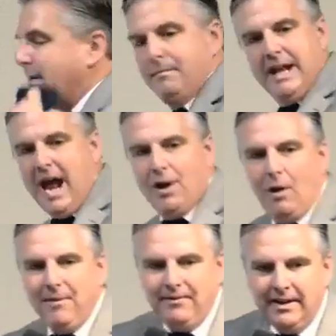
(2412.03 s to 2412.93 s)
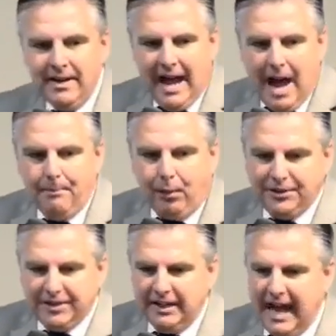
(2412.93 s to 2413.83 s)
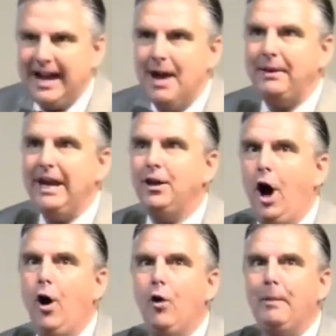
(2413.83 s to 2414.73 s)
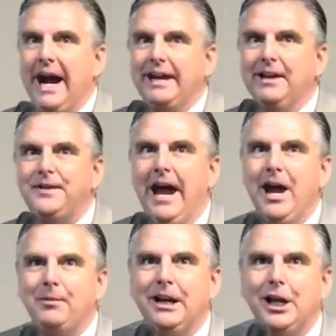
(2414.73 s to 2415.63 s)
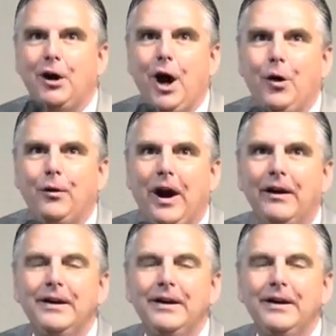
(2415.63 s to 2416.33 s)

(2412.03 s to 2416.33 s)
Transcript: And I know I'm, I'm preaching like I'm getting old, but I guess I am getting a little older.